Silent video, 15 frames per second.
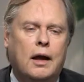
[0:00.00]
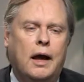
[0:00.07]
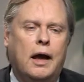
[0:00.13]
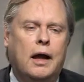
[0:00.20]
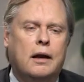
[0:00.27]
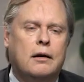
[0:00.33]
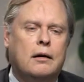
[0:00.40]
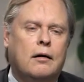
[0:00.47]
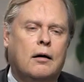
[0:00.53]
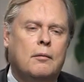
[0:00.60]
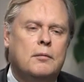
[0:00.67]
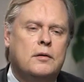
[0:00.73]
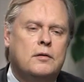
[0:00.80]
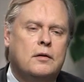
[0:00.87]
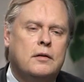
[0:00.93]
And
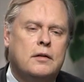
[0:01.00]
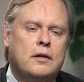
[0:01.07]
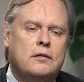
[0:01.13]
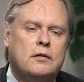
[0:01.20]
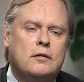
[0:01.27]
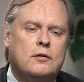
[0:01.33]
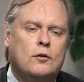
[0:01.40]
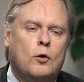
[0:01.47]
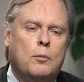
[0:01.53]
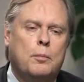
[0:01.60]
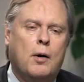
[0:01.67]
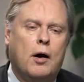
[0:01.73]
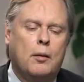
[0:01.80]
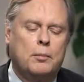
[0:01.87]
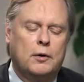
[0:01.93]
obviously this is so
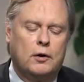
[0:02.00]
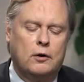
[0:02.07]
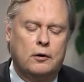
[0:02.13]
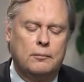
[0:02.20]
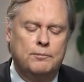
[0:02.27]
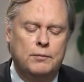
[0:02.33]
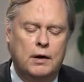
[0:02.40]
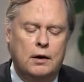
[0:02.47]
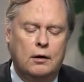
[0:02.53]
popular